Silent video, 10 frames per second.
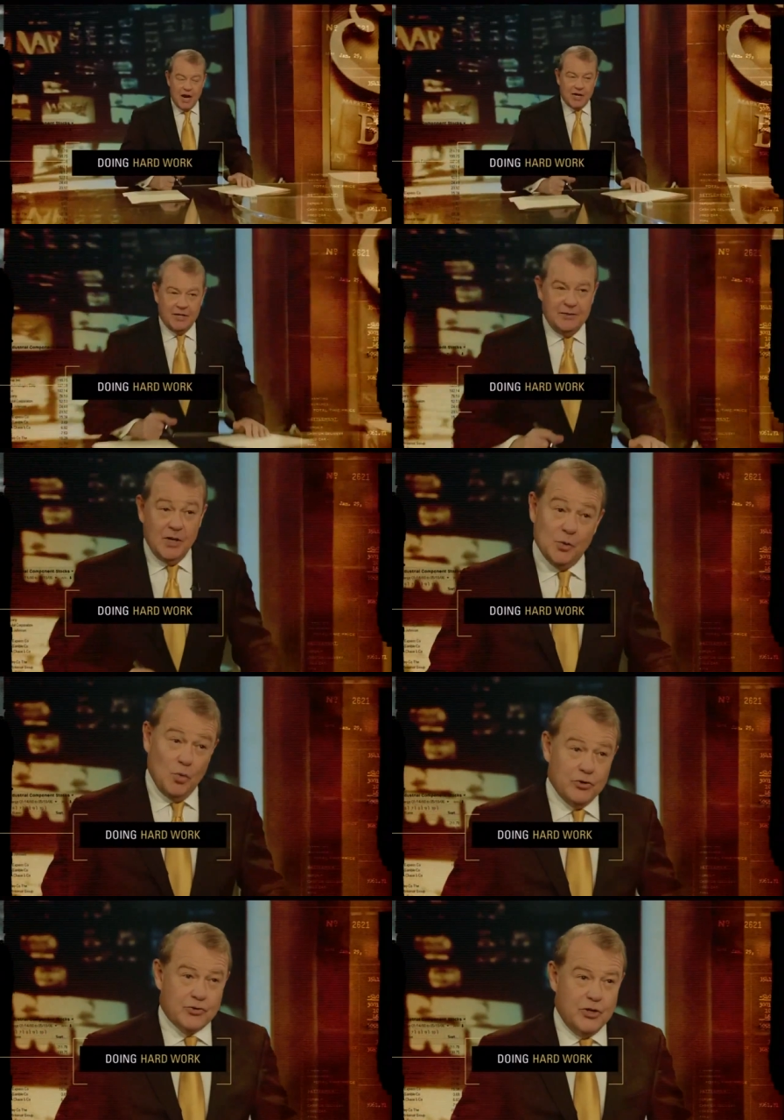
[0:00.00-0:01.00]
is putting in the
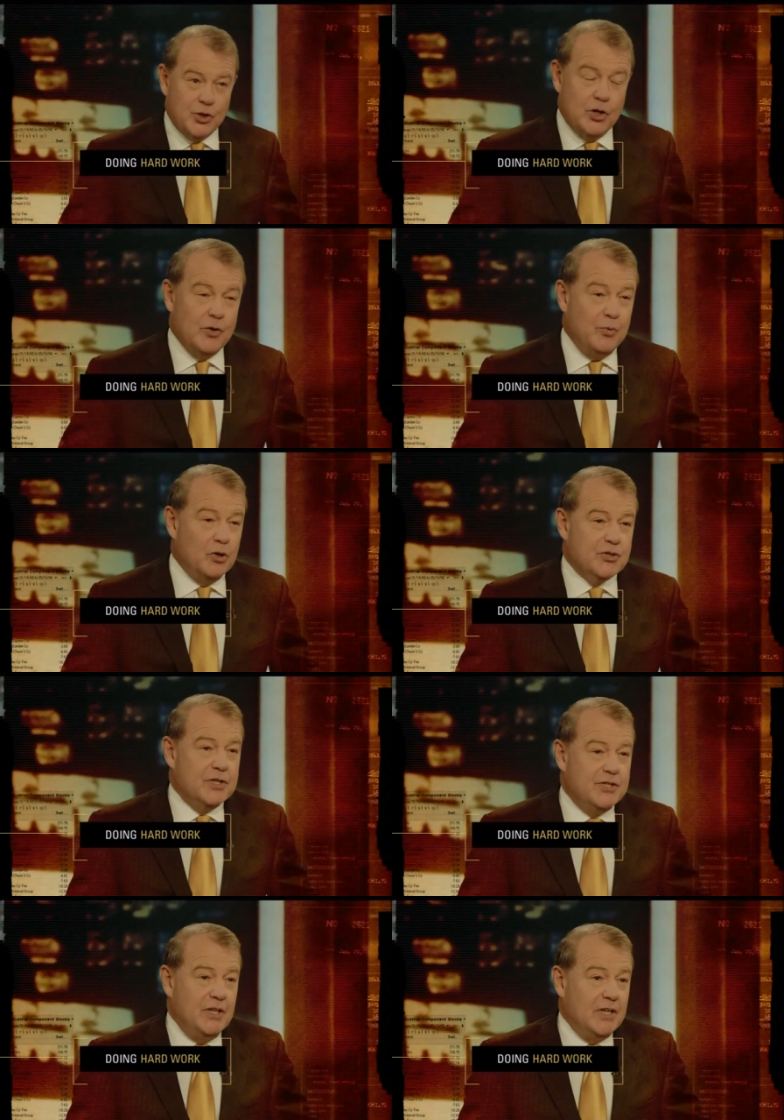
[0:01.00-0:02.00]
work and making it
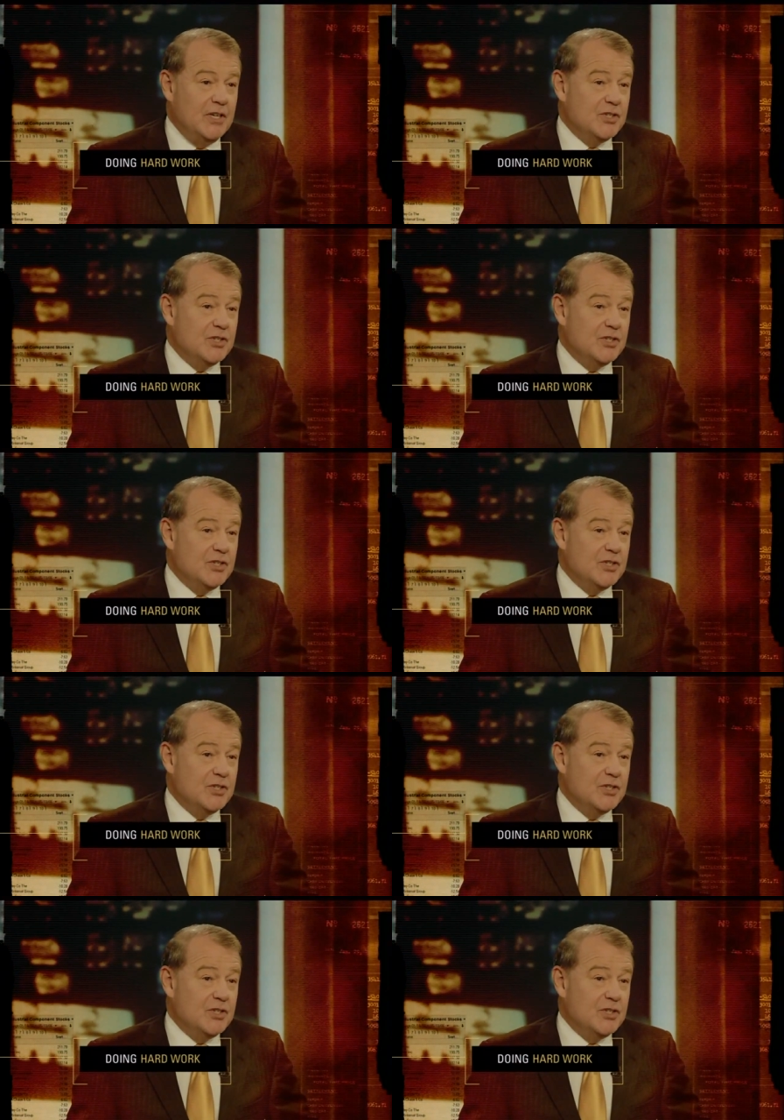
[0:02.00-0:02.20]
pay off.